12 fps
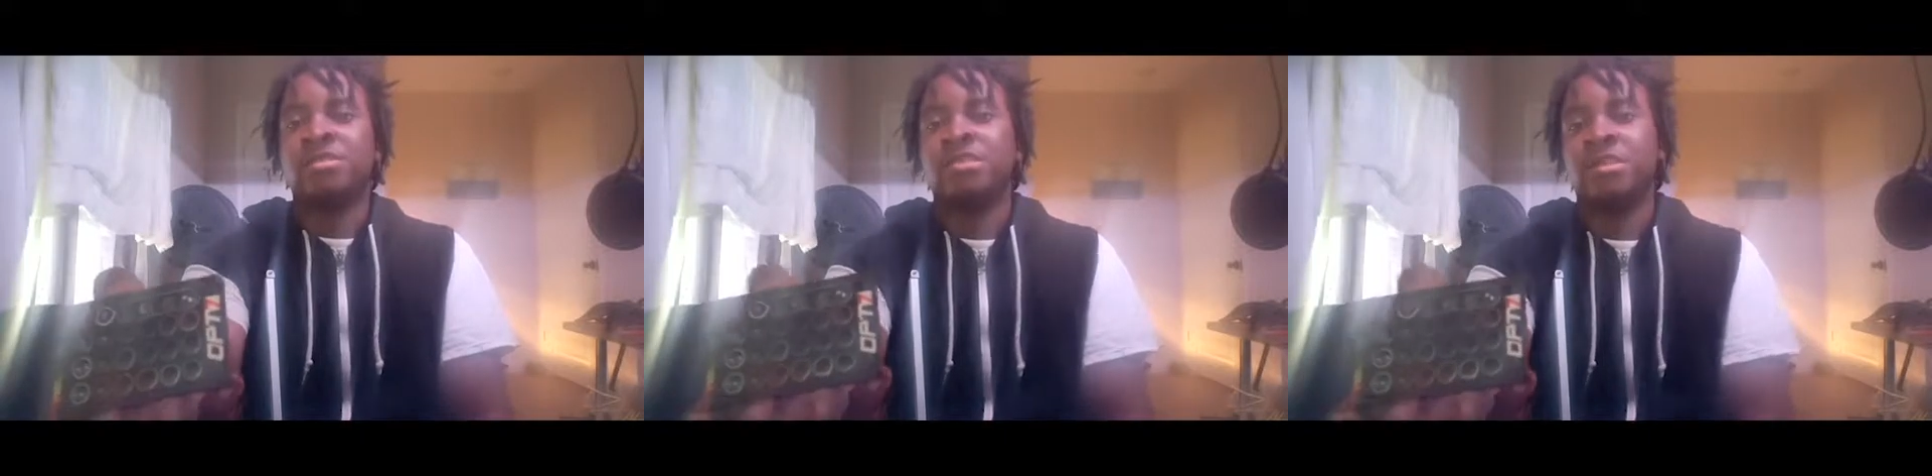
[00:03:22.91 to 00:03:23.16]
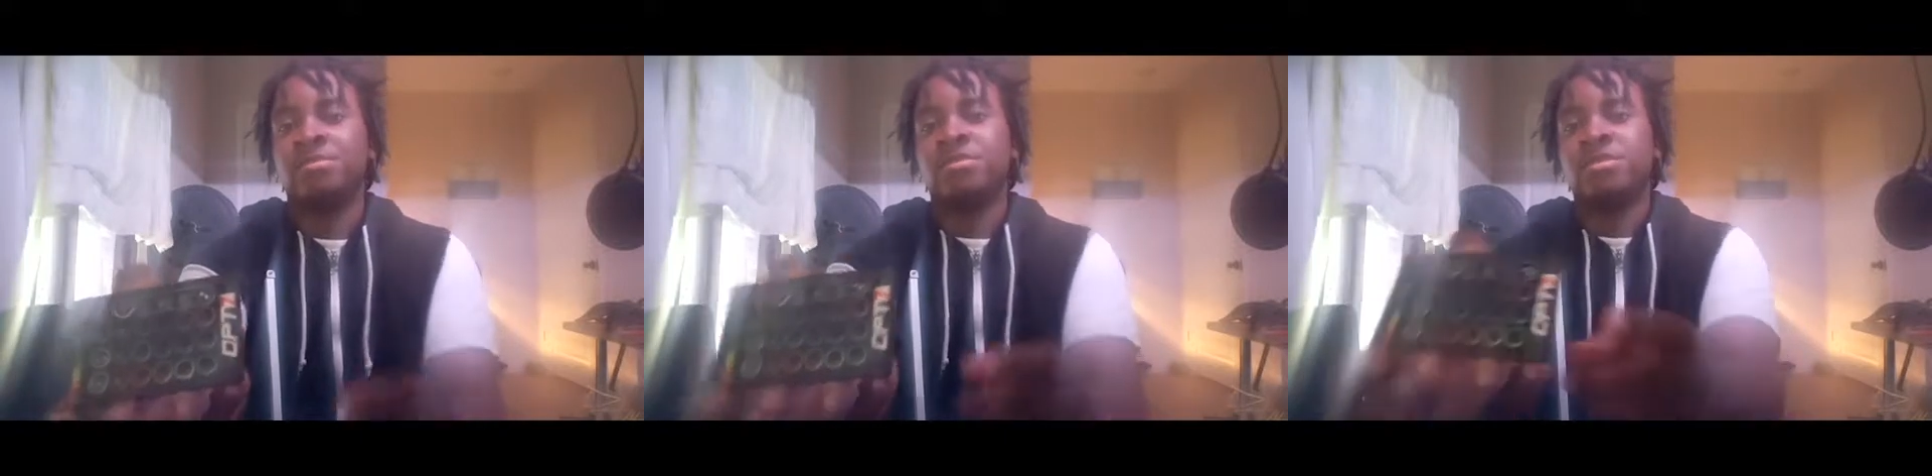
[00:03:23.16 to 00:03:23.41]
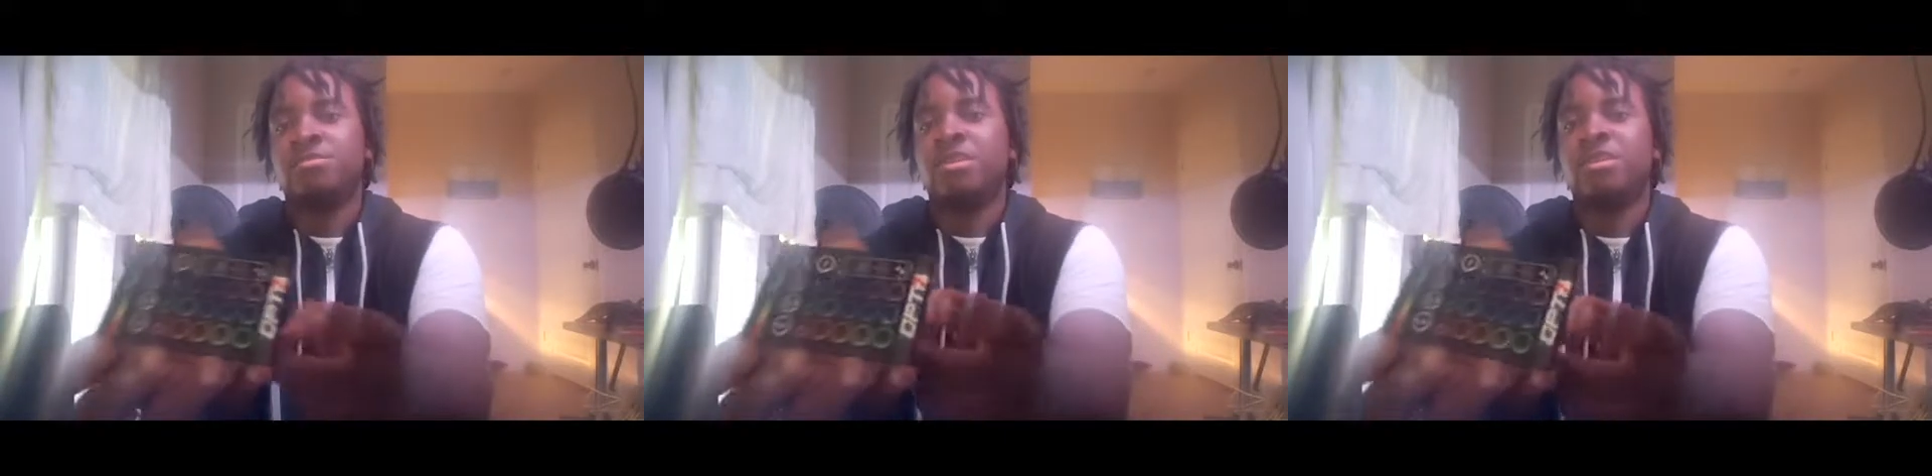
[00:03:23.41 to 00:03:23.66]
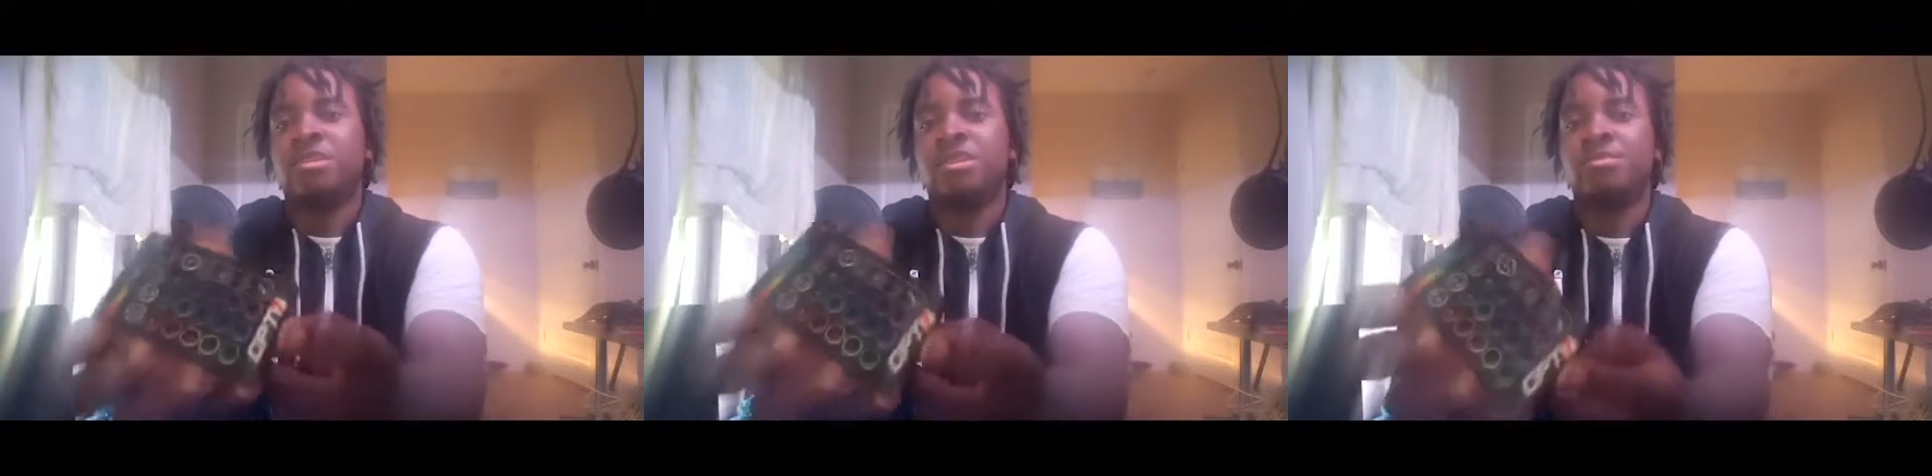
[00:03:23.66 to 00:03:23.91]
except it's
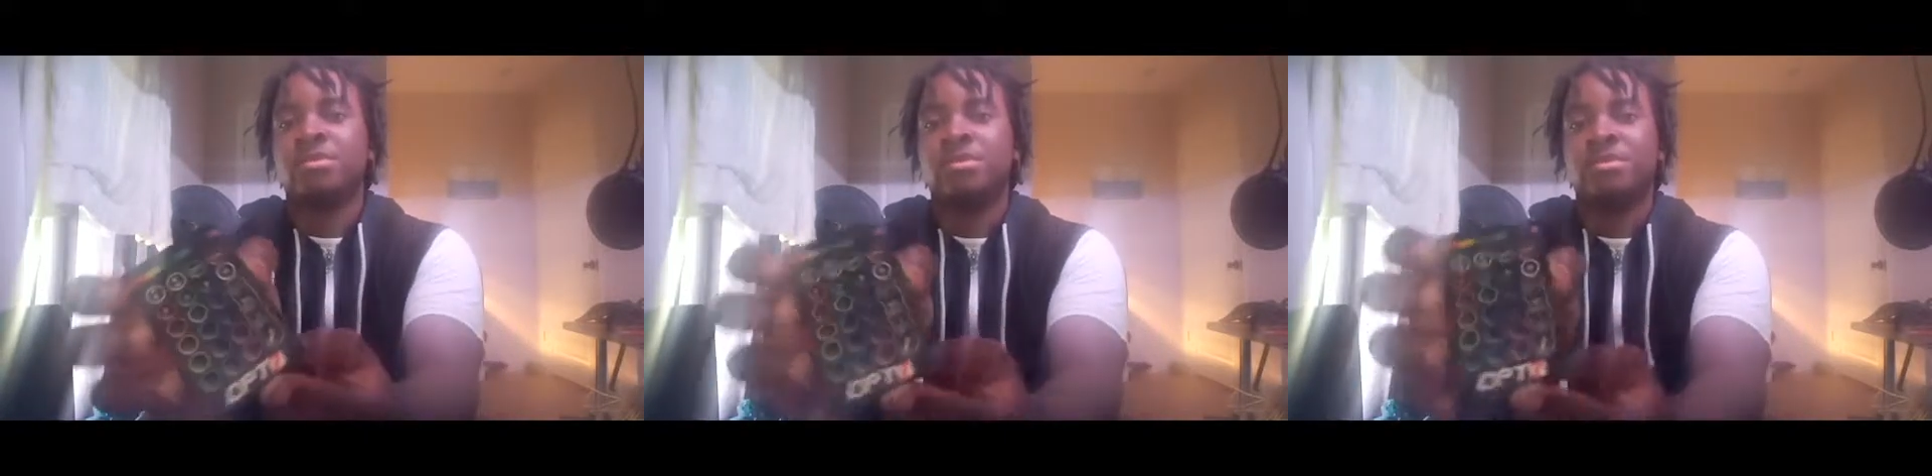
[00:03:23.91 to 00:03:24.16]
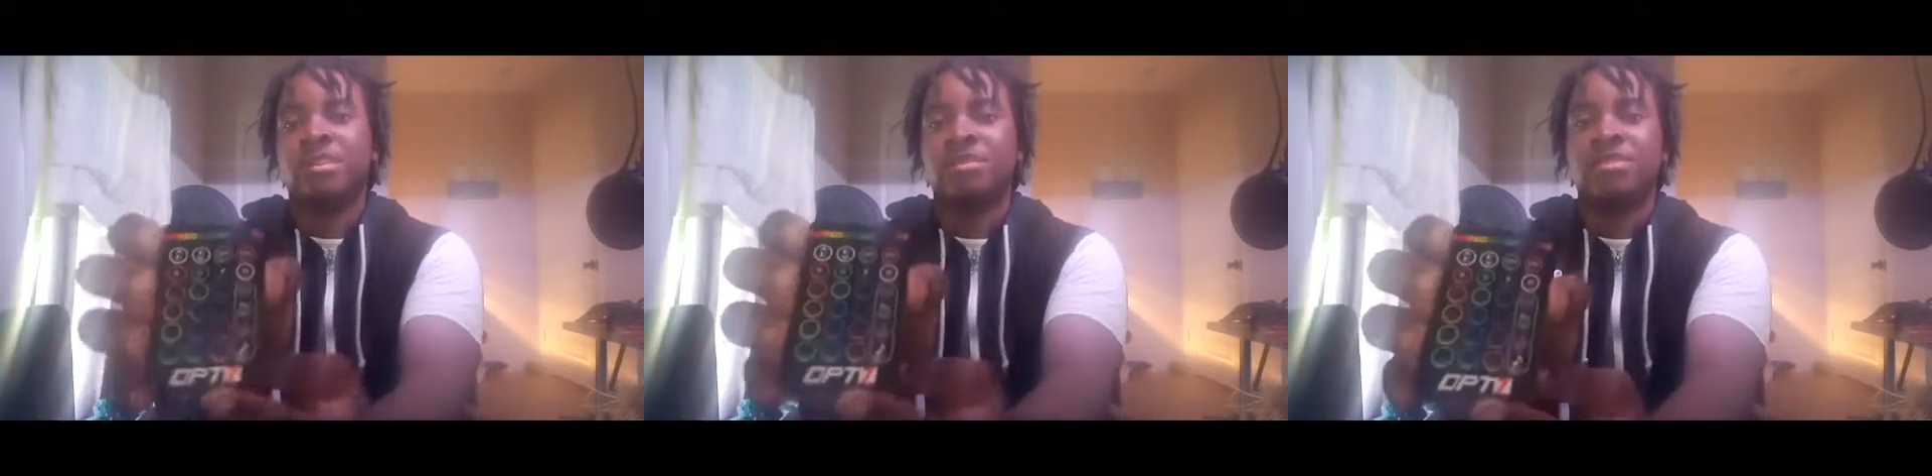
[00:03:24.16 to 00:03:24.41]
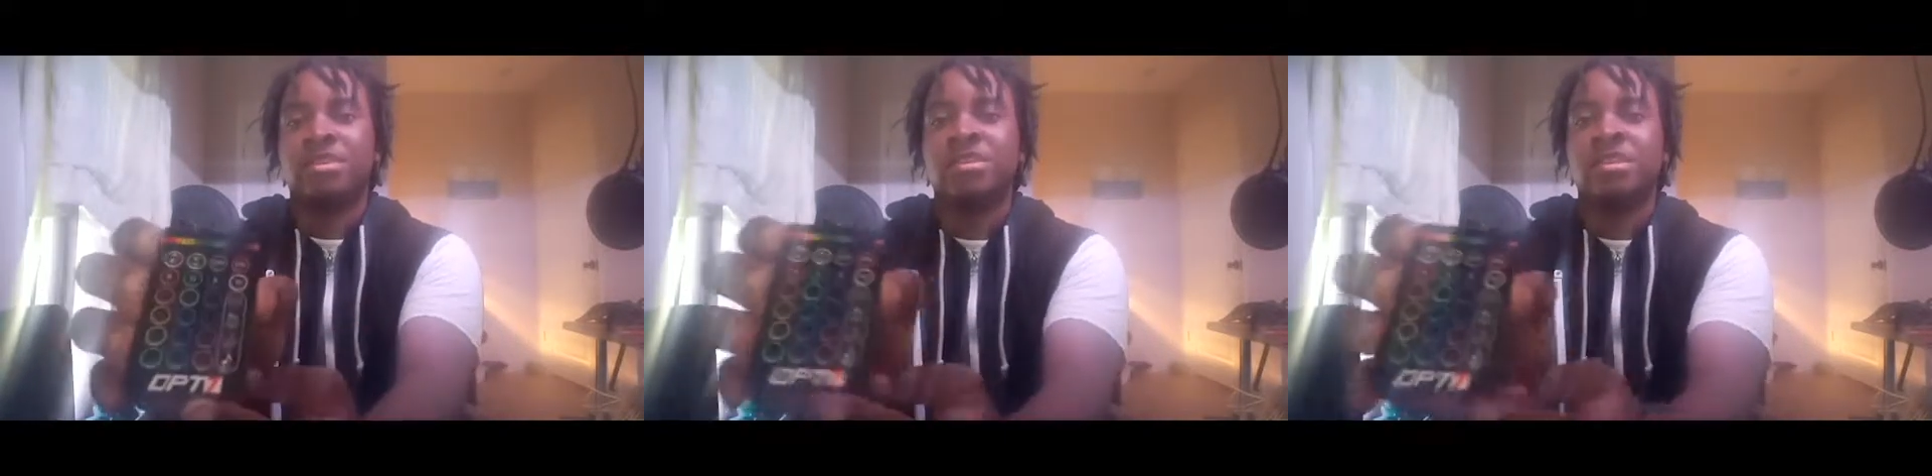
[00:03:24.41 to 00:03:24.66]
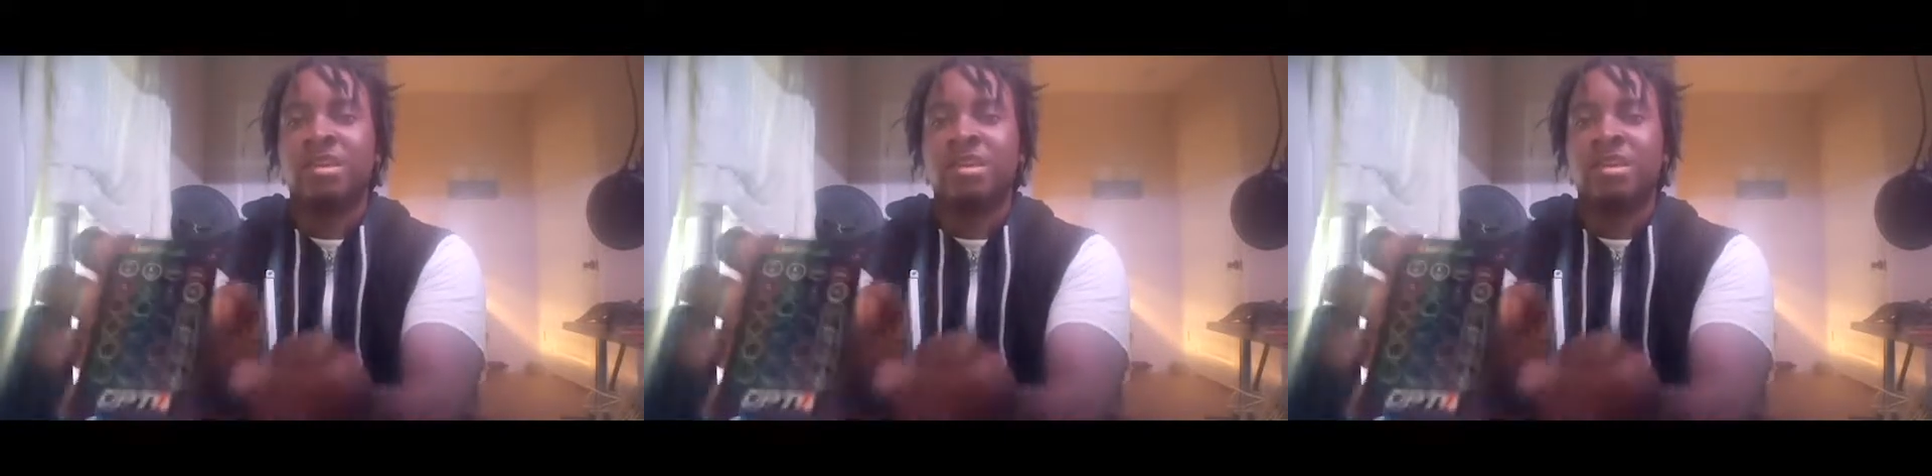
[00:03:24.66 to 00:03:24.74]
branded Opt7.